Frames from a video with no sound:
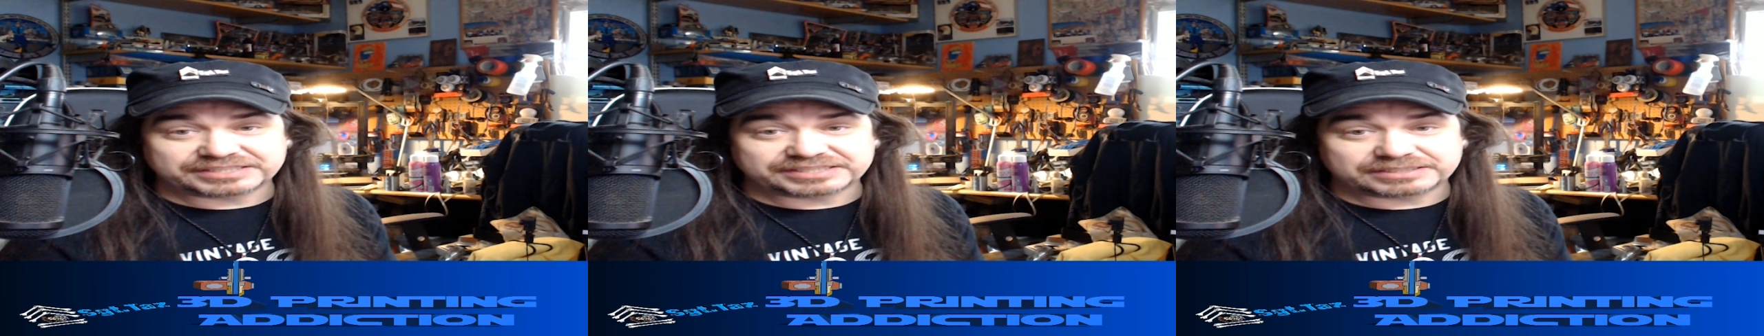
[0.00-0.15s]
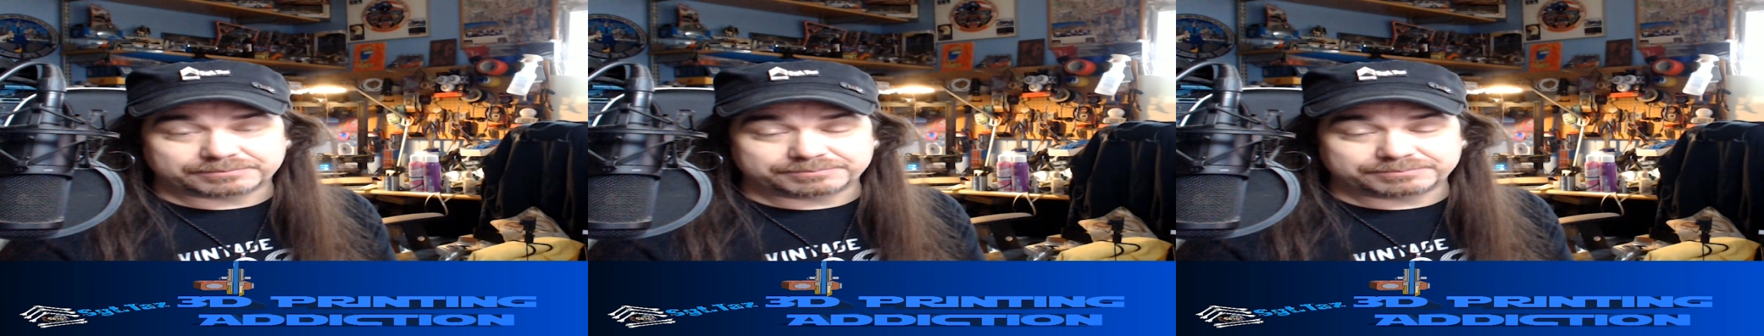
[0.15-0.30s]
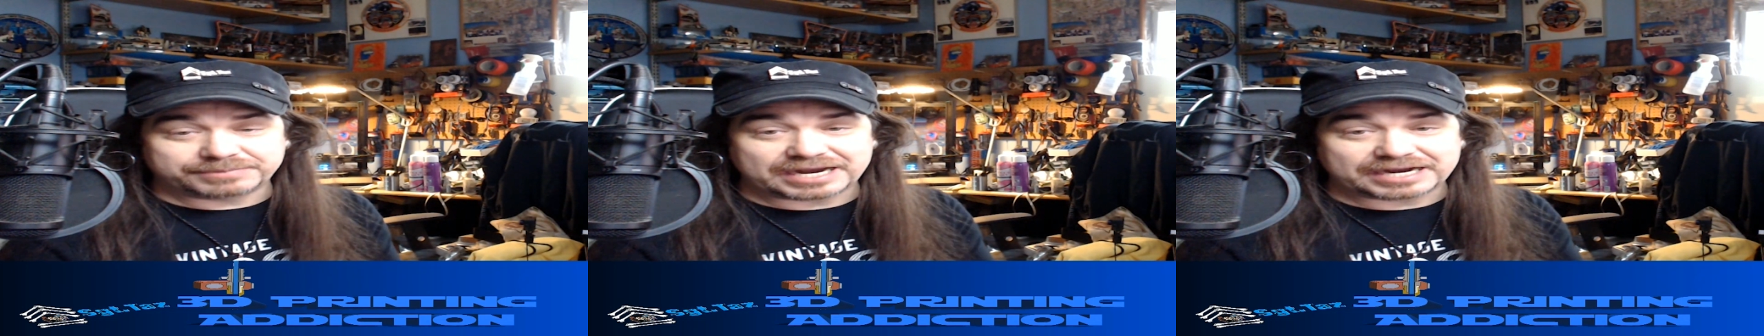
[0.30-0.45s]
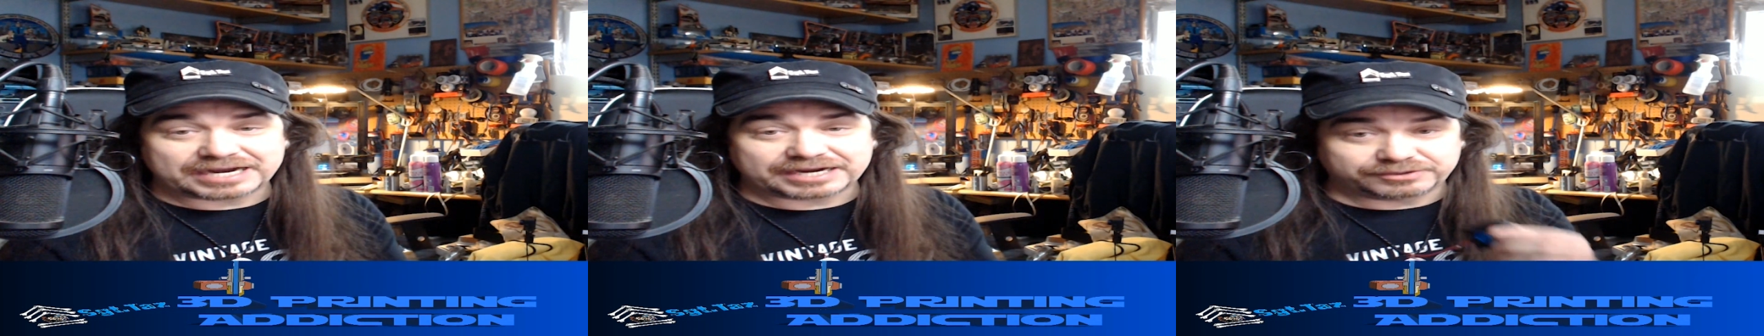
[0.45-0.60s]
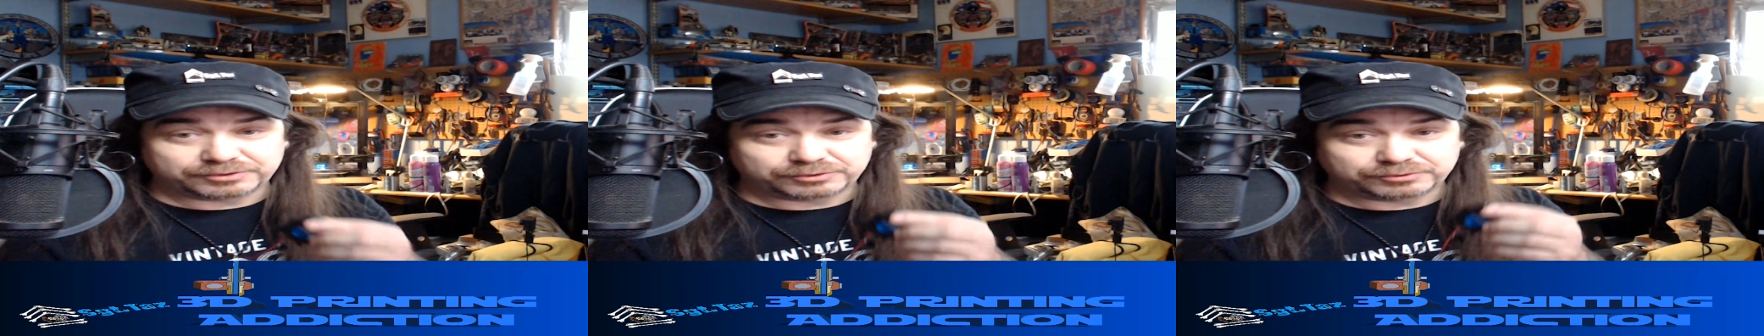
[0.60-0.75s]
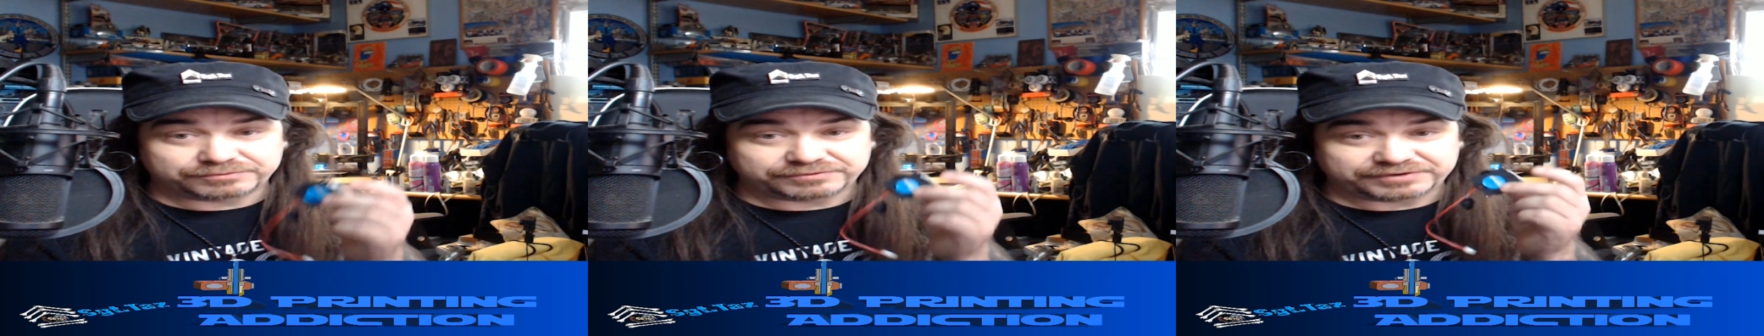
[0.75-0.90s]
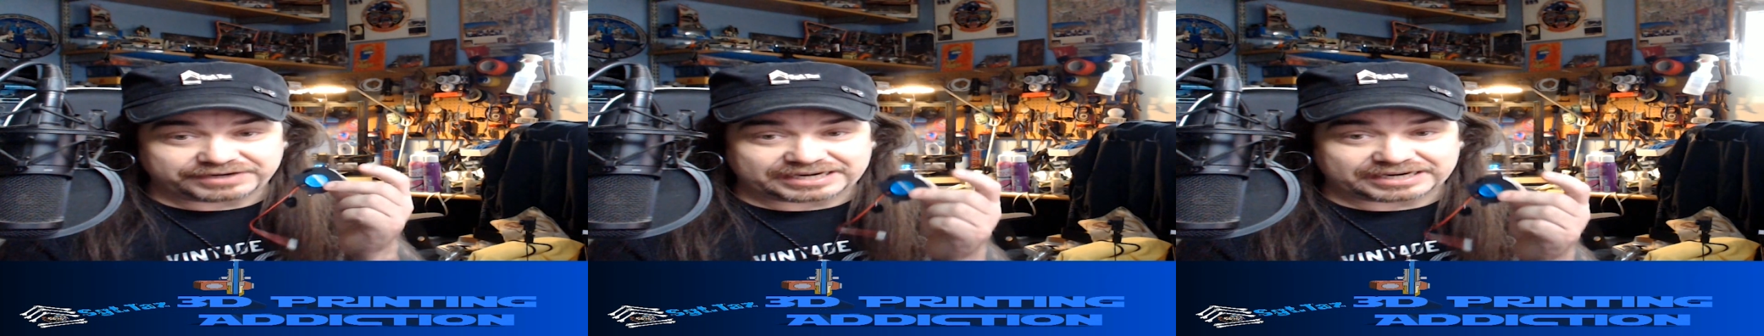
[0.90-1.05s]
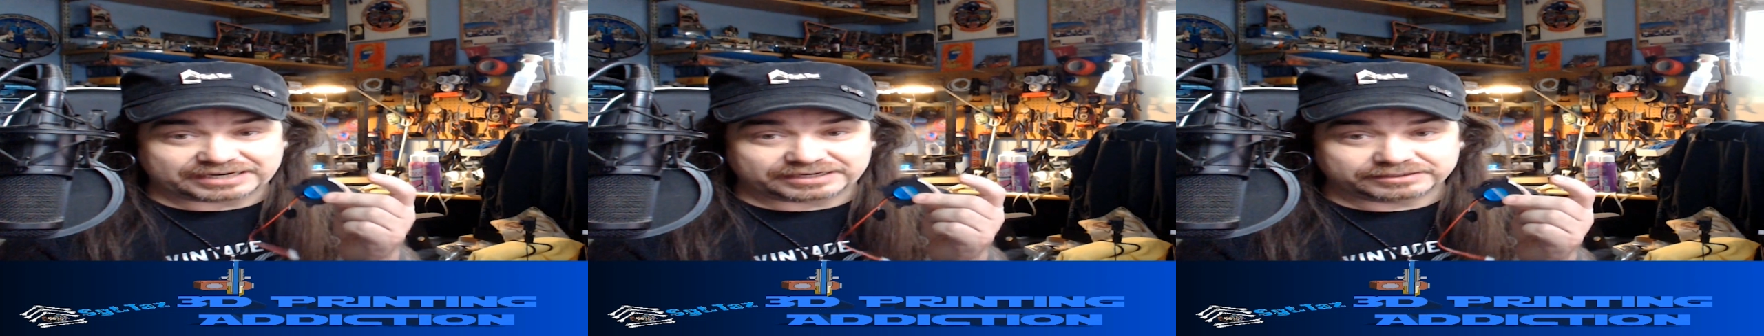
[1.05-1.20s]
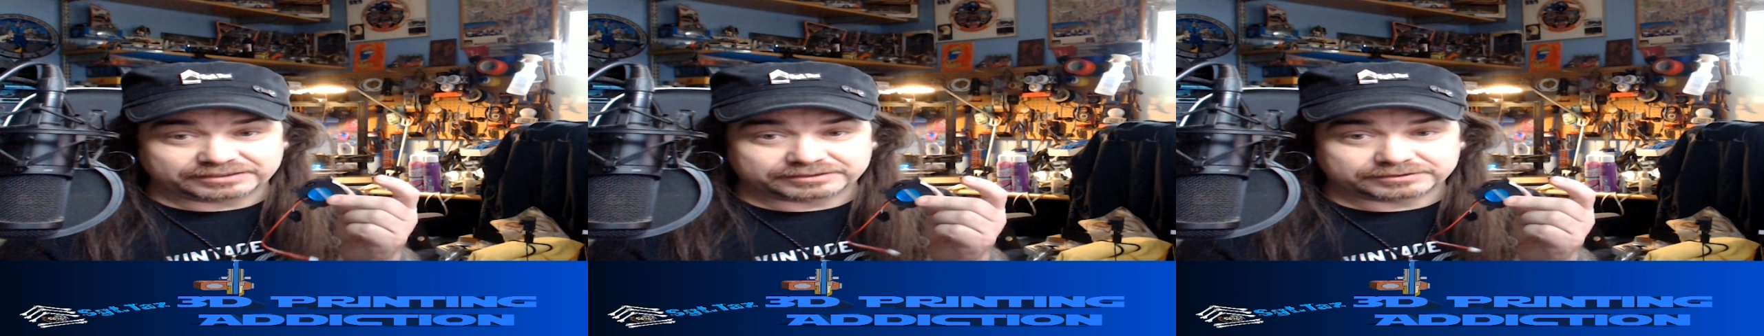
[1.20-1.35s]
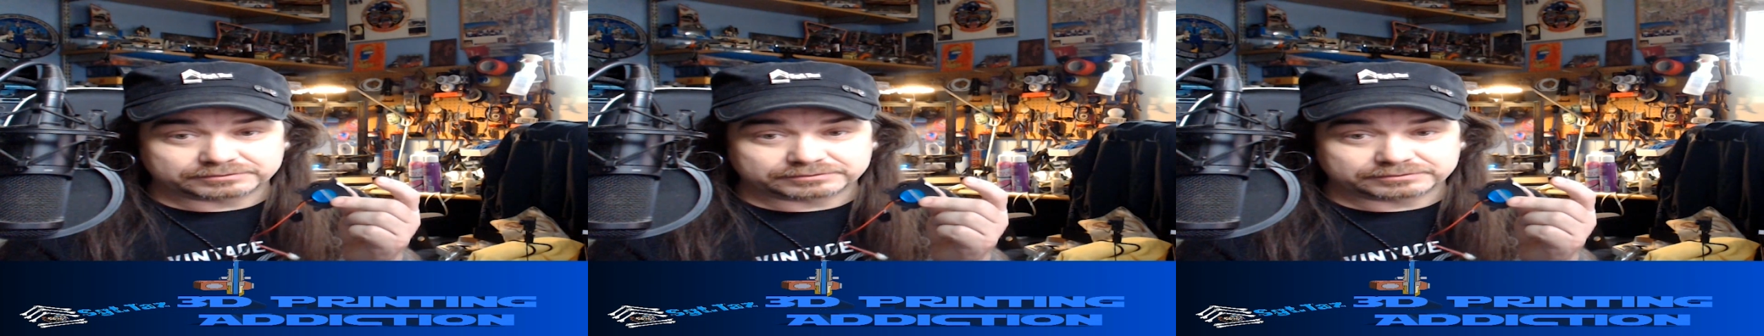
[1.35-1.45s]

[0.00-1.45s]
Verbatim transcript: to buy a new fan